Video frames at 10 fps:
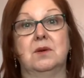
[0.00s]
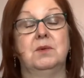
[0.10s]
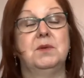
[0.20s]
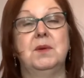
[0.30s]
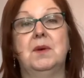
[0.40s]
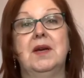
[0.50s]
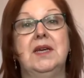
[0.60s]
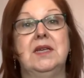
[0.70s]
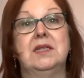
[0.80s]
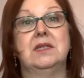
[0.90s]
It would be quite
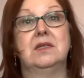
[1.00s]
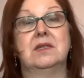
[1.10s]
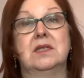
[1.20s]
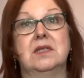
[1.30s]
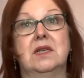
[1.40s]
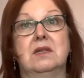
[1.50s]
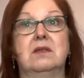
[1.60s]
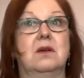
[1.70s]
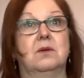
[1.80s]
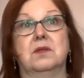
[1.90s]
easy just to sit and
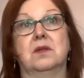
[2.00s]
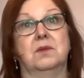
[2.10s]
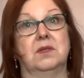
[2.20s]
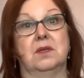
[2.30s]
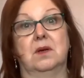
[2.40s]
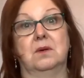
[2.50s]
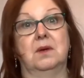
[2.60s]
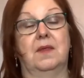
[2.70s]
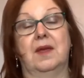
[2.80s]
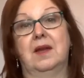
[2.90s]
sew and sew and sew
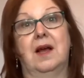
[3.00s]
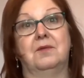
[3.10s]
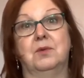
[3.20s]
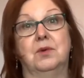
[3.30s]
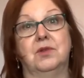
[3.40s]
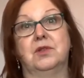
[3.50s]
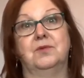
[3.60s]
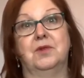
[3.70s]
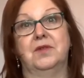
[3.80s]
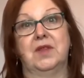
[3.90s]
and then have a wardrobe
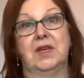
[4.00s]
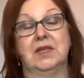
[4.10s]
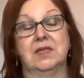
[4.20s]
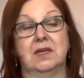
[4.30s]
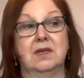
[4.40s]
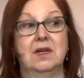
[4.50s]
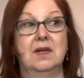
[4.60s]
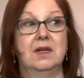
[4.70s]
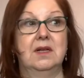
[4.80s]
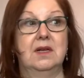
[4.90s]
full of things that
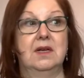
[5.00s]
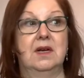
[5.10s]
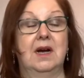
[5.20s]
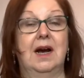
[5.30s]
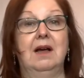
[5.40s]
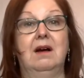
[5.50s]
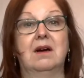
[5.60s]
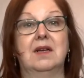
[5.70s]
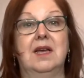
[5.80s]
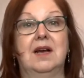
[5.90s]
I
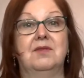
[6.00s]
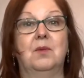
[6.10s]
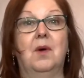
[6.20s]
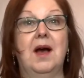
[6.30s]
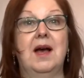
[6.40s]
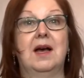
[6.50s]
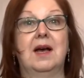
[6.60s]
hardly ever wear.